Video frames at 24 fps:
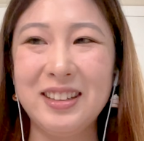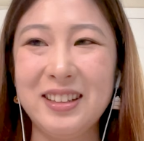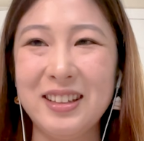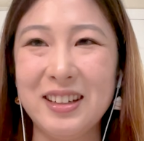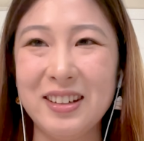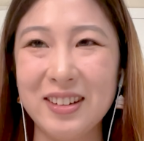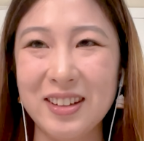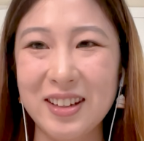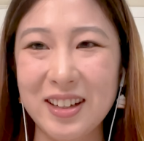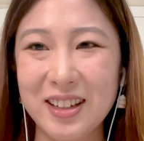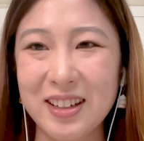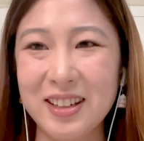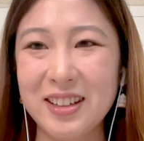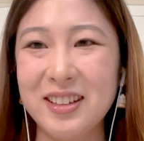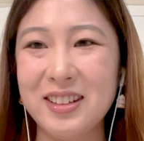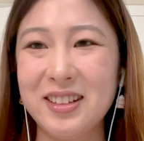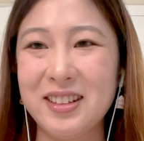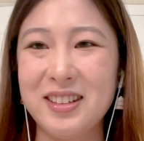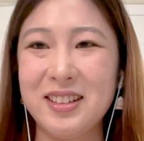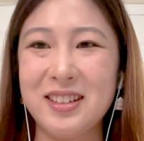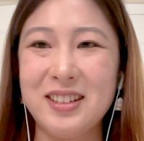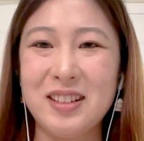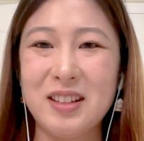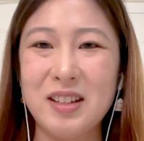Okay,
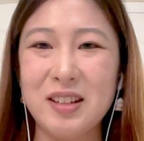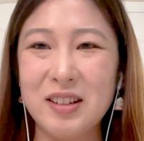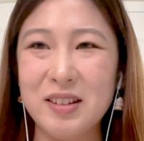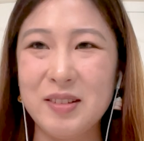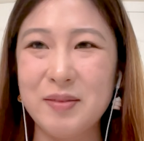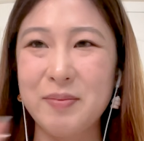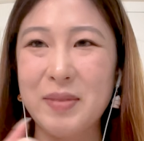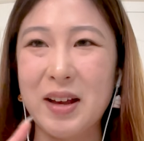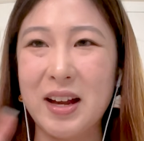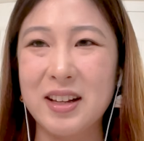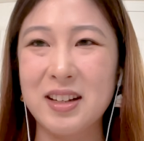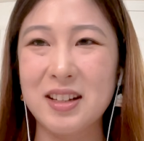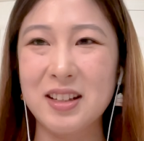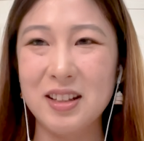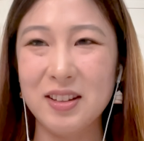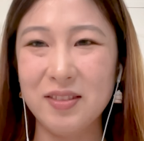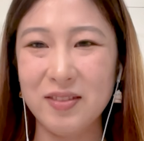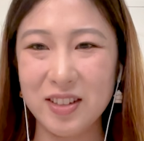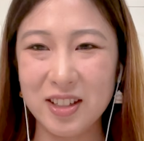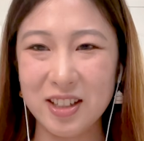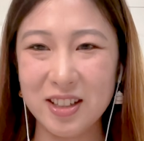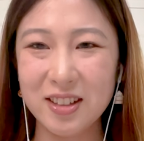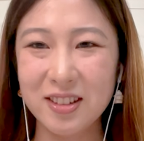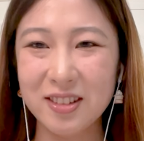back to the
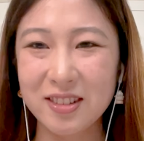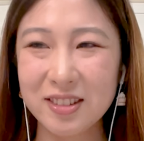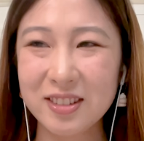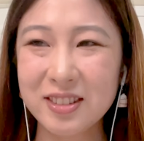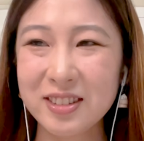video.